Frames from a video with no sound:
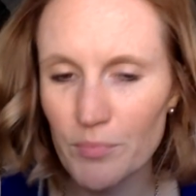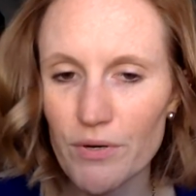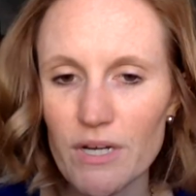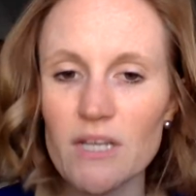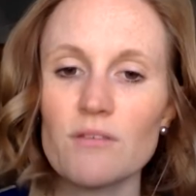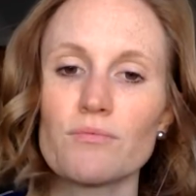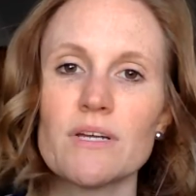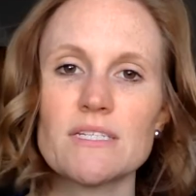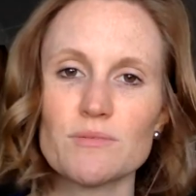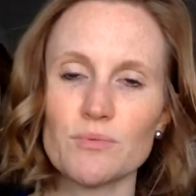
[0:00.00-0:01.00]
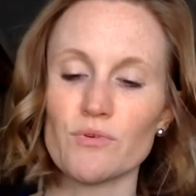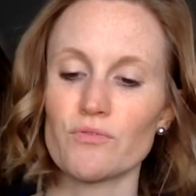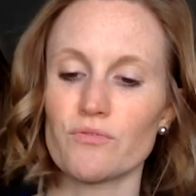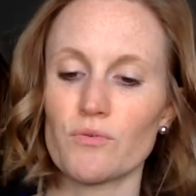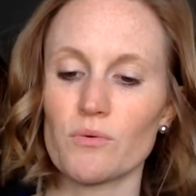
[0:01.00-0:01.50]
pretty
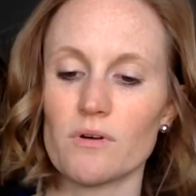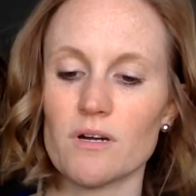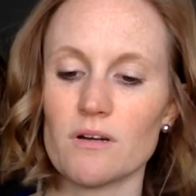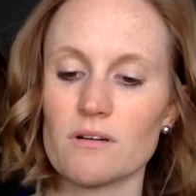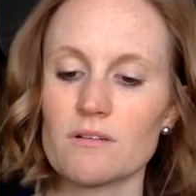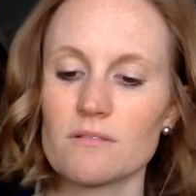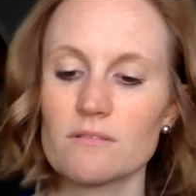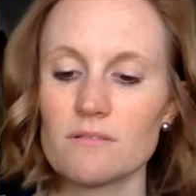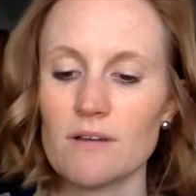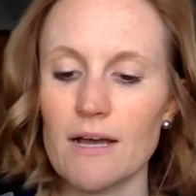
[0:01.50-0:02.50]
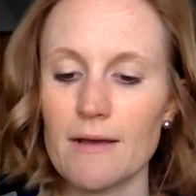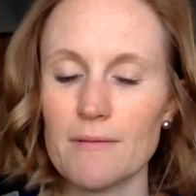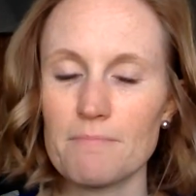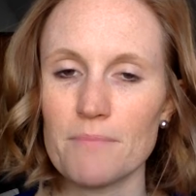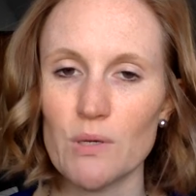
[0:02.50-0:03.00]
reasonable for
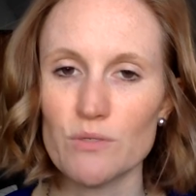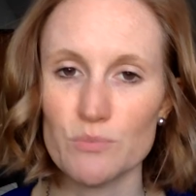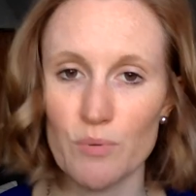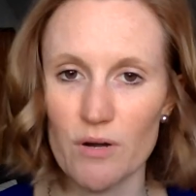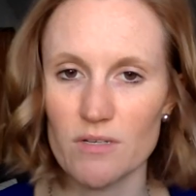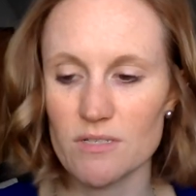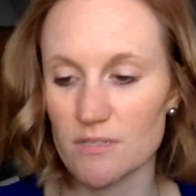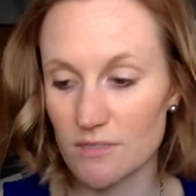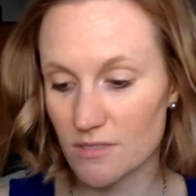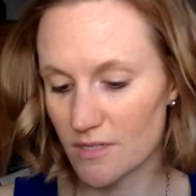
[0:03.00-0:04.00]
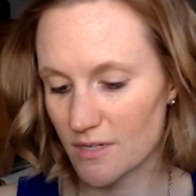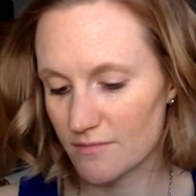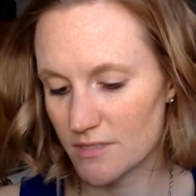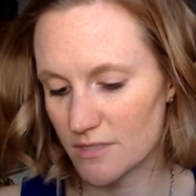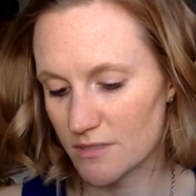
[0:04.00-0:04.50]
most bronzers that
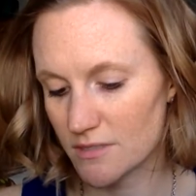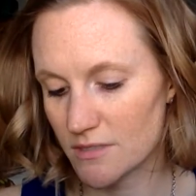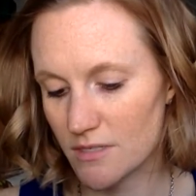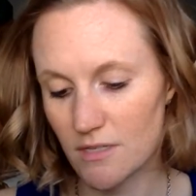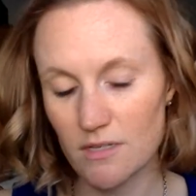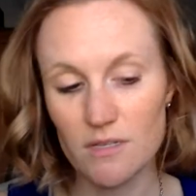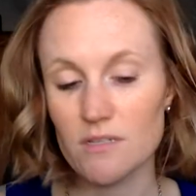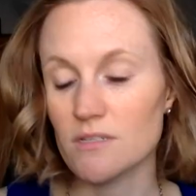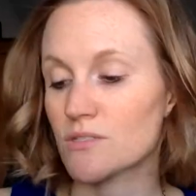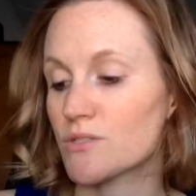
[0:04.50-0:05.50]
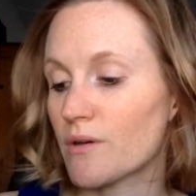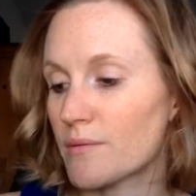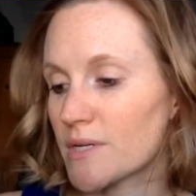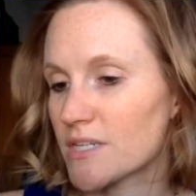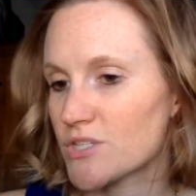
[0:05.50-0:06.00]
I've seen. So
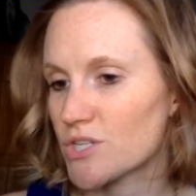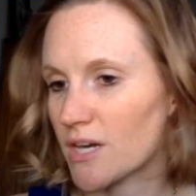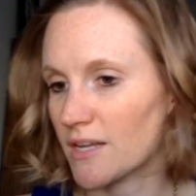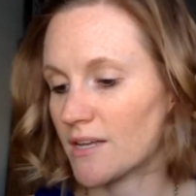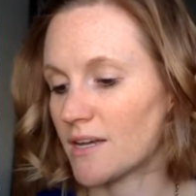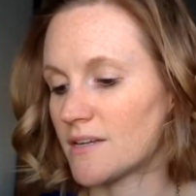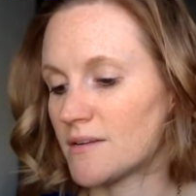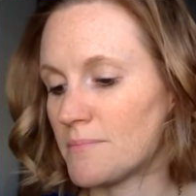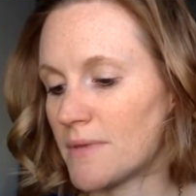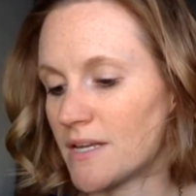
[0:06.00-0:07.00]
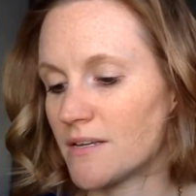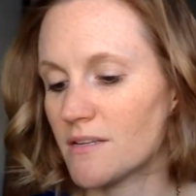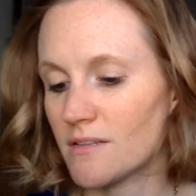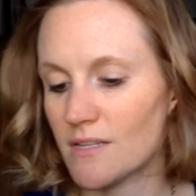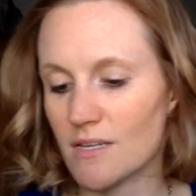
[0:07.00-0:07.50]
I'm going to try that in a
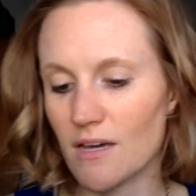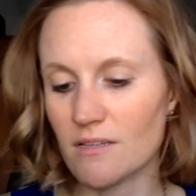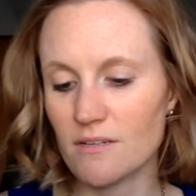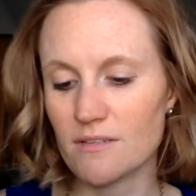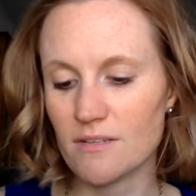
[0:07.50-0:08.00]
minute. The other